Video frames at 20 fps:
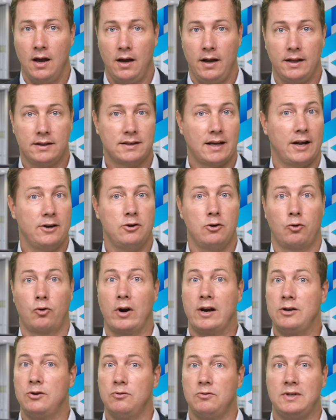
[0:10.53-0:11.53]
It's got
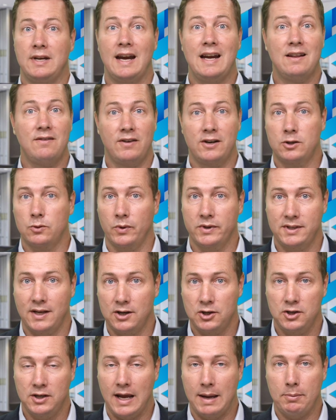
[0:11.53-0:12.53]
great new data
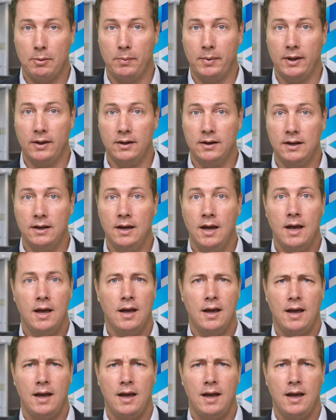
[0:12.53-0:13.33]
visualization capability,